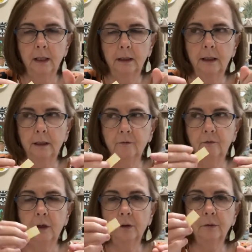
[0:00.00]
like
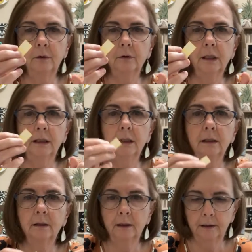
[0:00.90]
Velcro kind
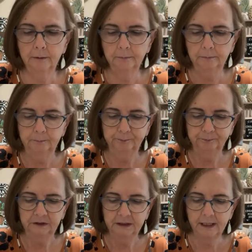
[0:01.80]
of
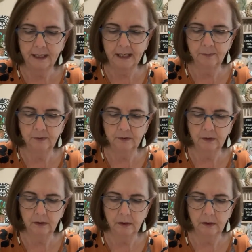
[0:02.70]
tabs.